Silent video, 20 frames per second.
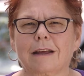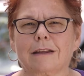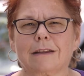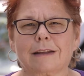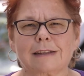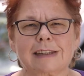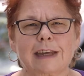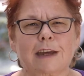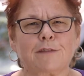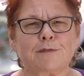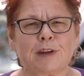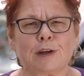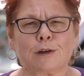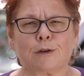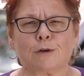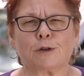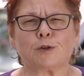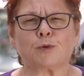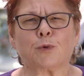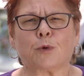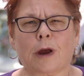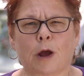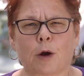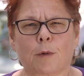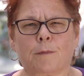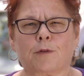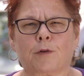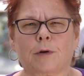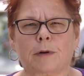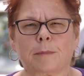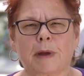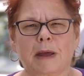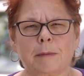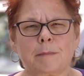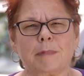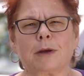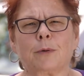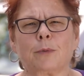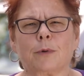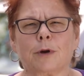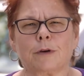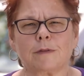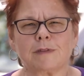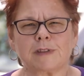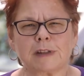The safety alerts were helpful and made me aware of